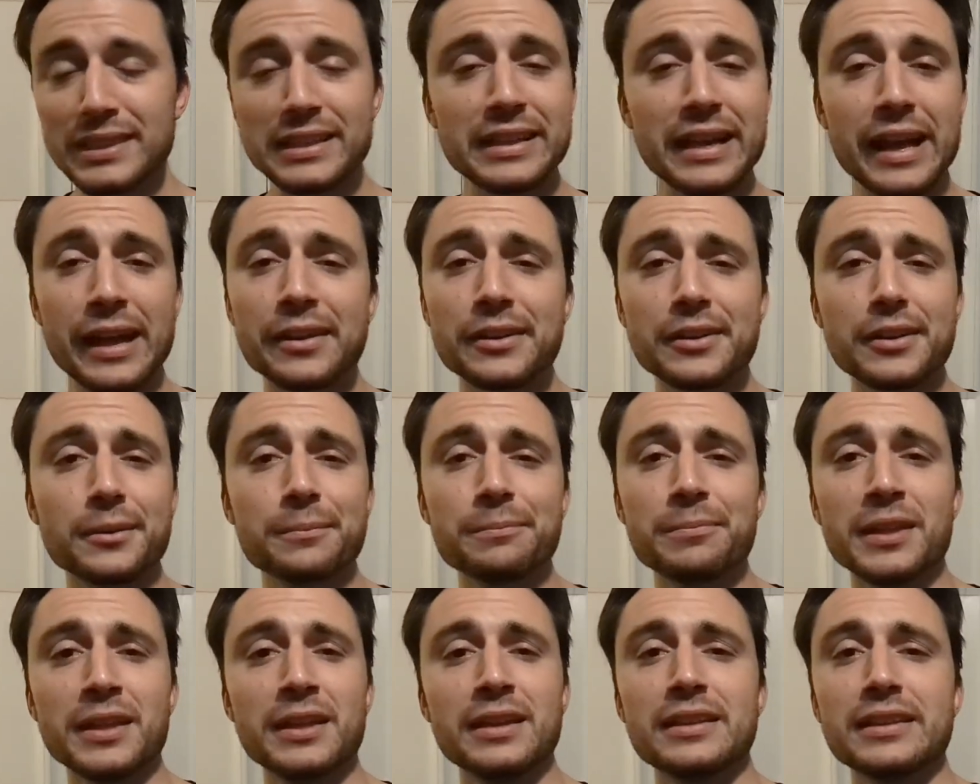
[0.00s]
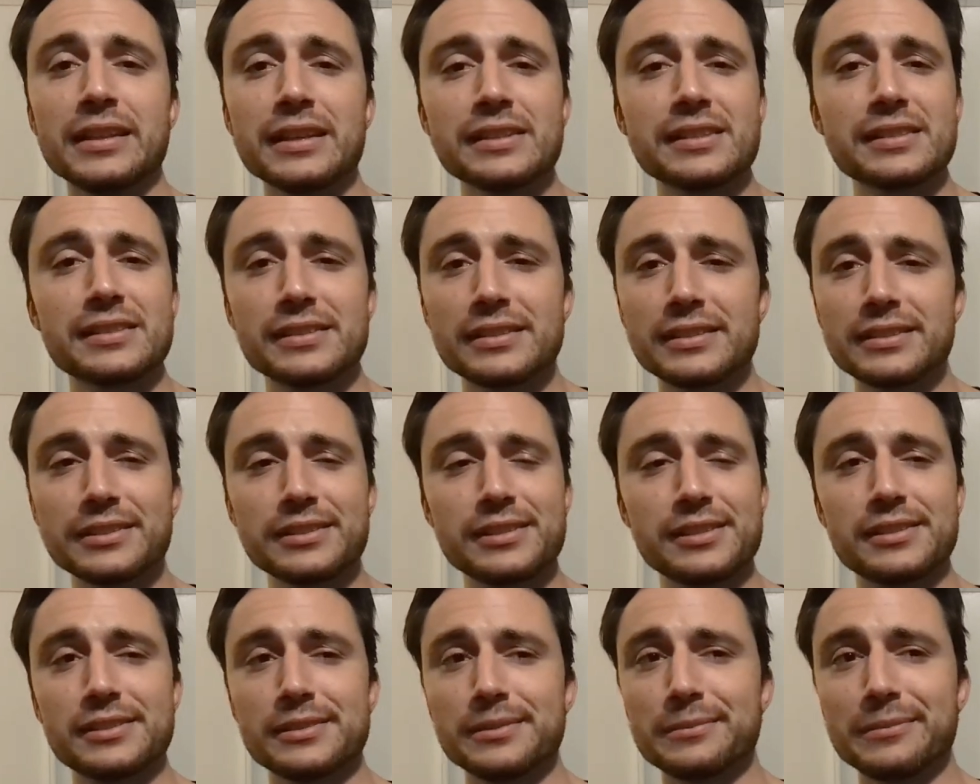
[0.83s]
yeah i don't know that's
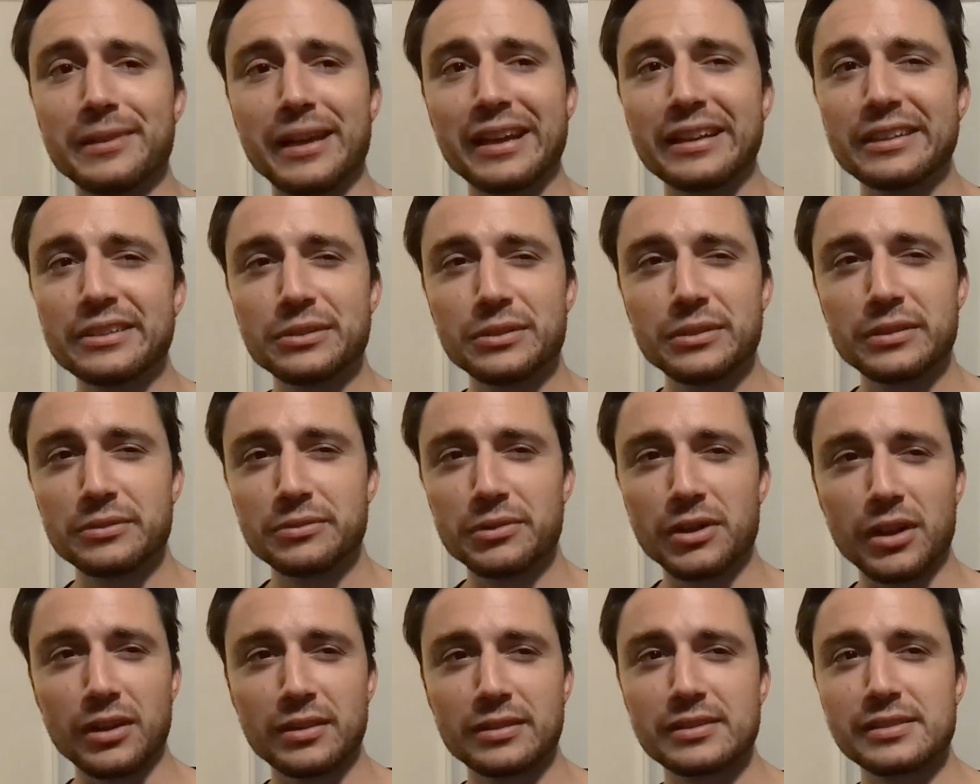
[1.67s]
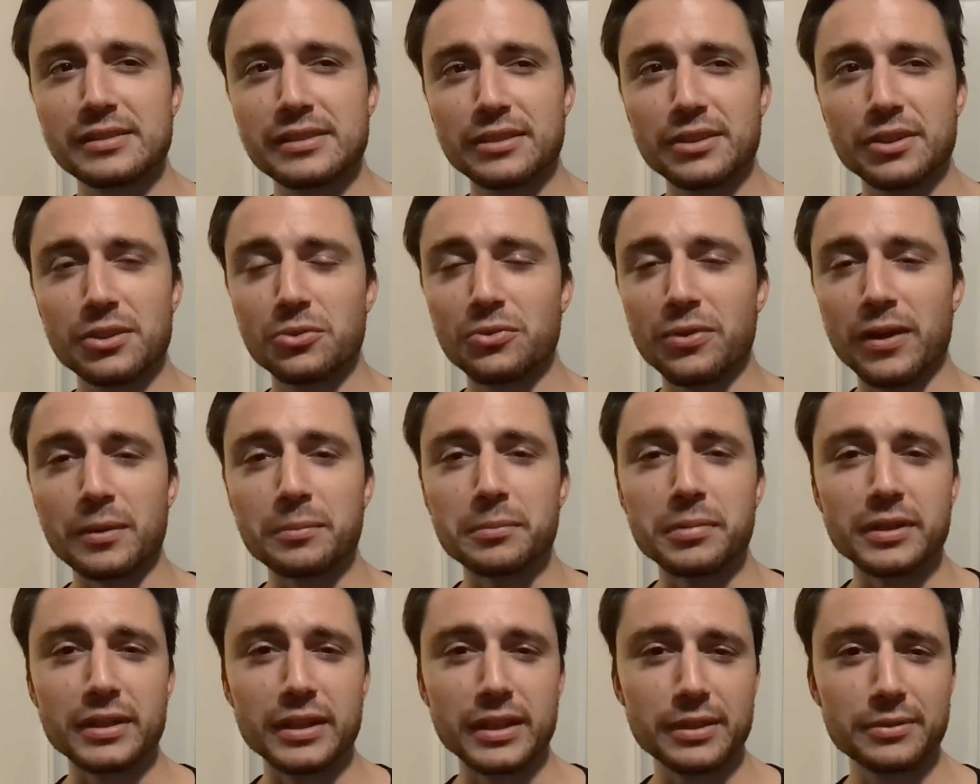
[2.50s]
just i don't even honestly know if i
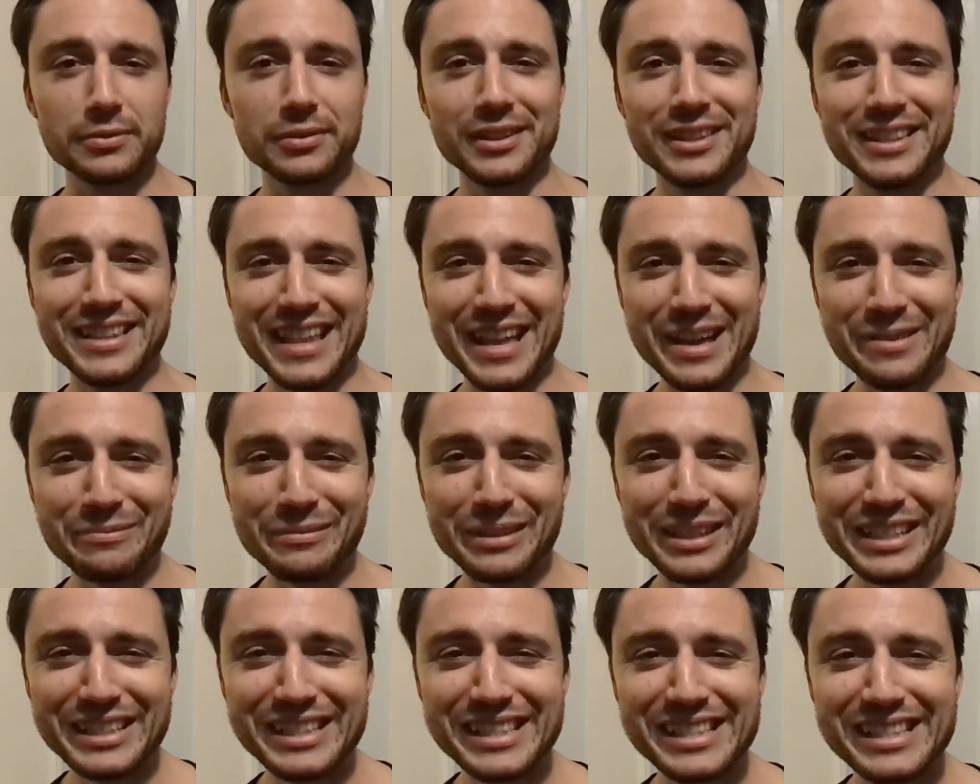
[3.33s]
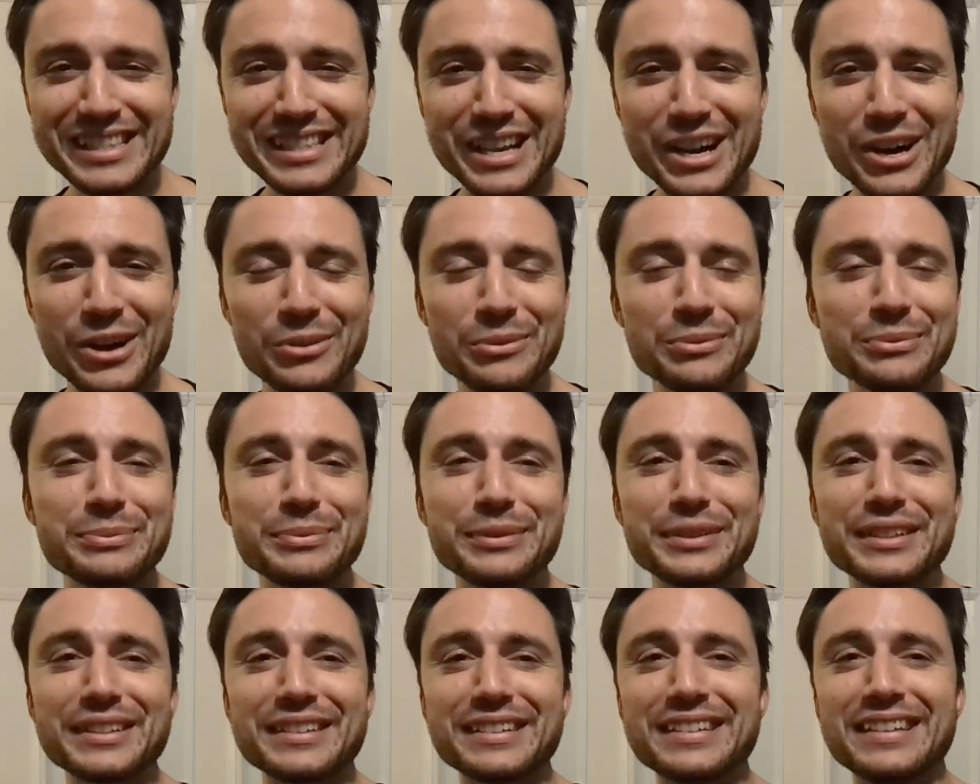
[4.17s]
believe in that myself
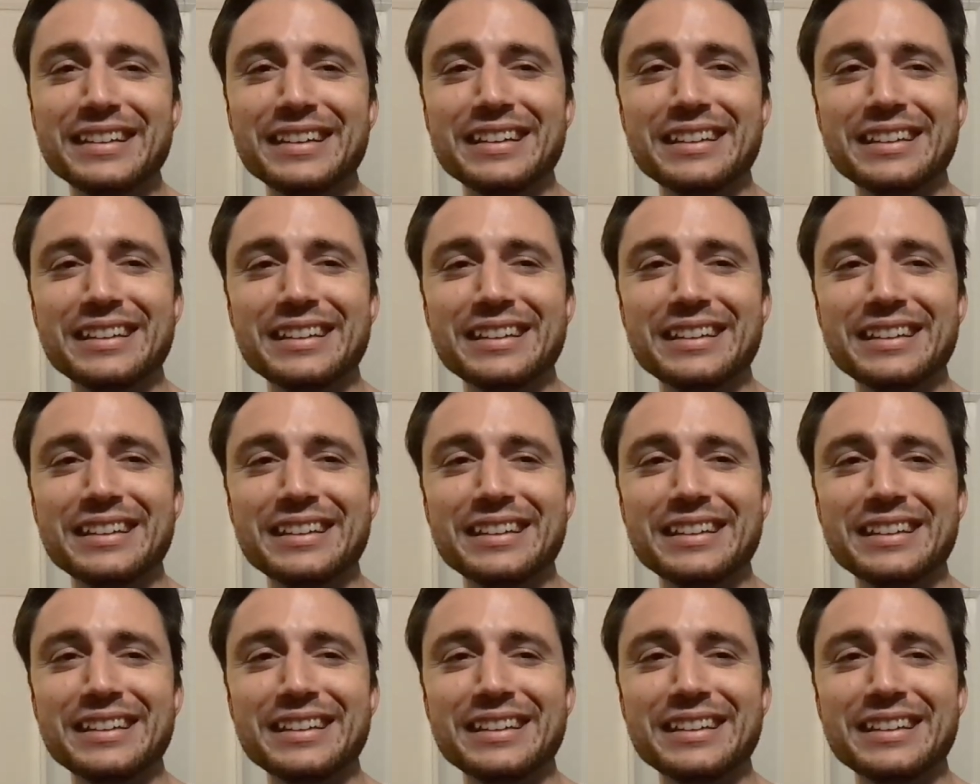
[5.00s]
but